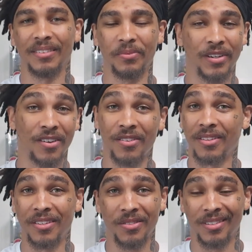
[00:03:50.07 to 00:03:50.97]
We all know
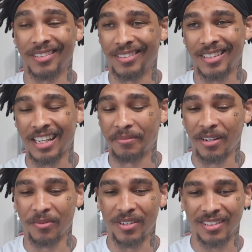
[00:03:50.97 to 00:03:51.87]
the news that just came
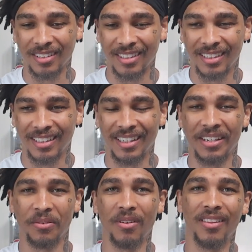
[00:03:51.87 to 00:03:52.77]
out recently
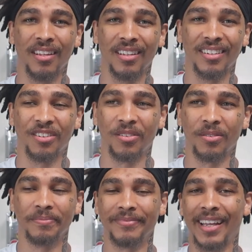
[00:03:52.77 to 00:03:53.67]
with the
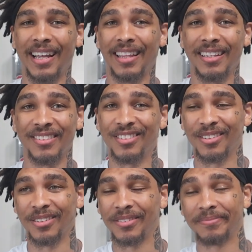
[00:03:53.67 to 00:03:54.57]
whole aliens
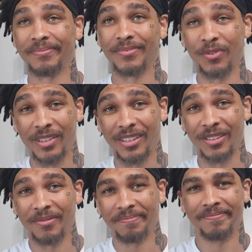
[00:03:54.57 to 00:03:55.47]
are
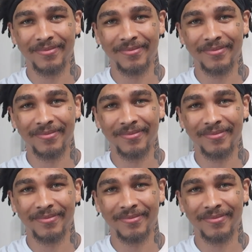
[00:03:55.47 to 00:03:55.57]
real.